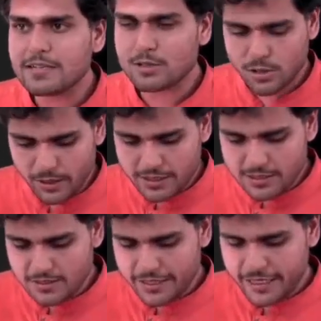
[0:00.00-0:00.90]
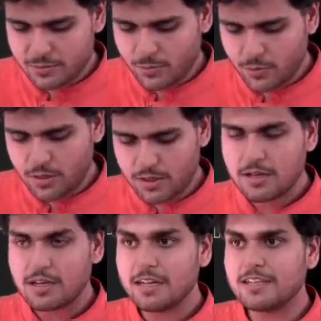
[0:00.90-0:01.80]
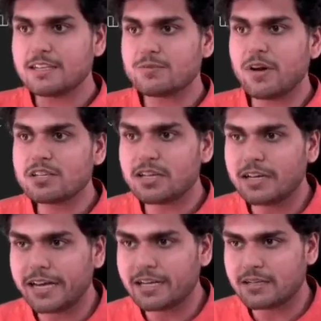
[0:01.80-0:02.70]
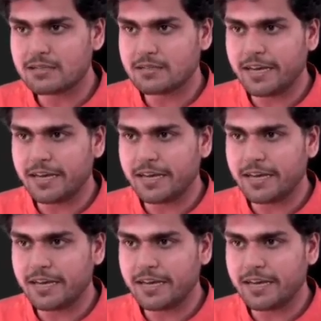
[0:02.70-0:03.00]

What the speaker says: So you can just export this function like this.